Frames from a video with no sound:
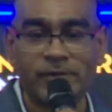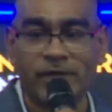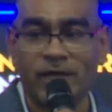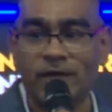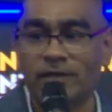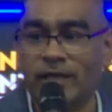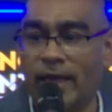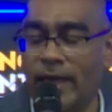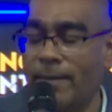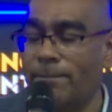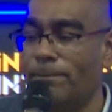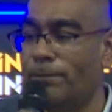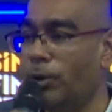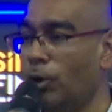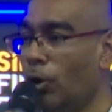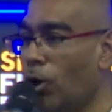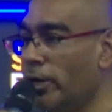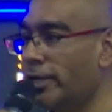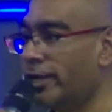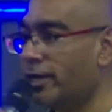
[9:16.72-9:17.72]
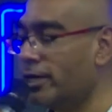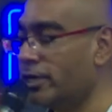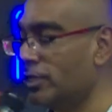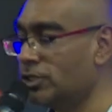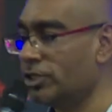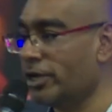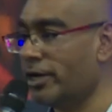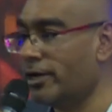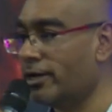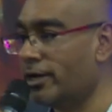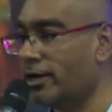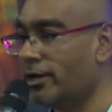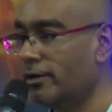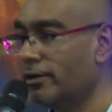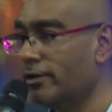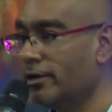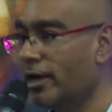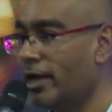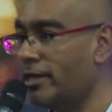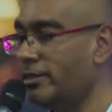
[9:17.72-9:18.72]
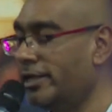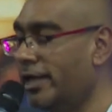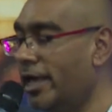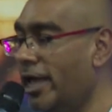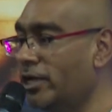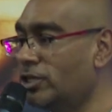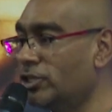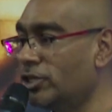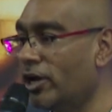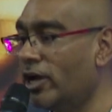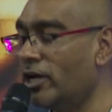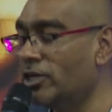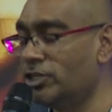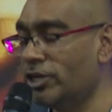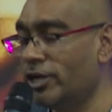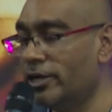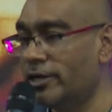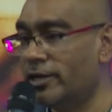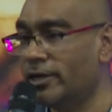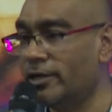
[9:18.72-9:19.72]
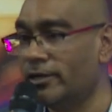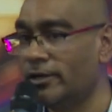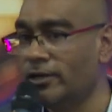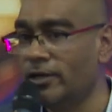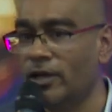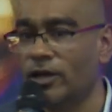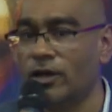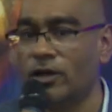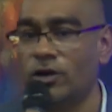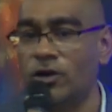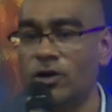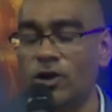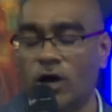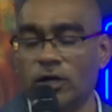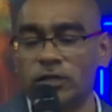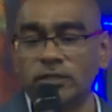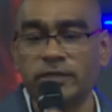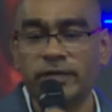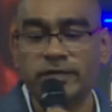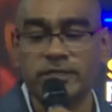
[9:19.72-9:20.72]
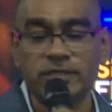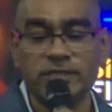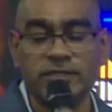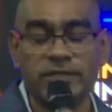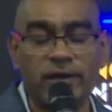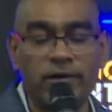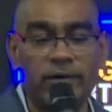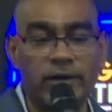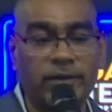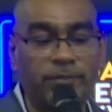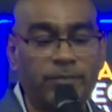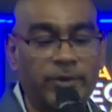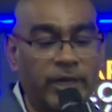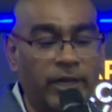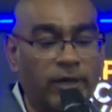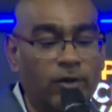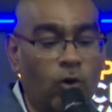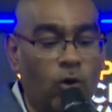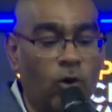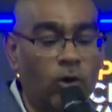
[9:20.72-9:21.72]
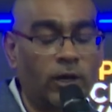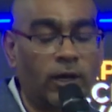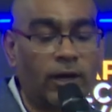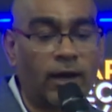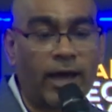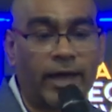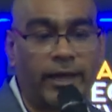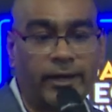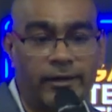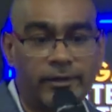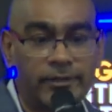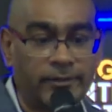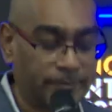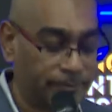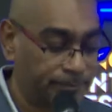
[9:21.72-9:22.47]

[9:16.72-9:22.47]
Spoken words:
the employer agenda, and the HR agenda not necessarily being all aligned.